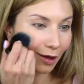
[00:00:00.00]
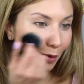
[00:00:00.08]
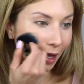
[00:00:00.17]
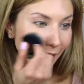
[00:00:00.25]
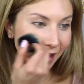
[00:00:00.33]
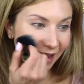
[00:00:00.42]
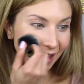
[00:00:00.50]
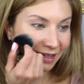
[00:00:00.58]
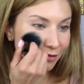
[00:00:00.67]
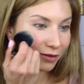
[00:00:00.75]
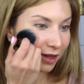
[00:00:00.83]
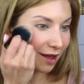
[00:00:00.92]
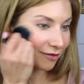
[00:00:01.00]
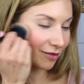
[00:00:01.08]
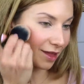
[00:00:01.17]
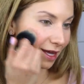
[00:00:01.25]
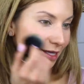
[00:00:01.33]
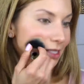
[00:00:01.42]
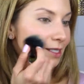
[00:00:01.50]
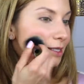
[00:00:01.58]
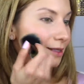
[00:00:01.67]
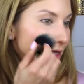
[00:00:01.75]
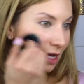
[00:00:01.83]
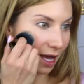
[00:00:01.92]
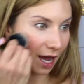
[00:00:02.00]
Okay, I kind of love this.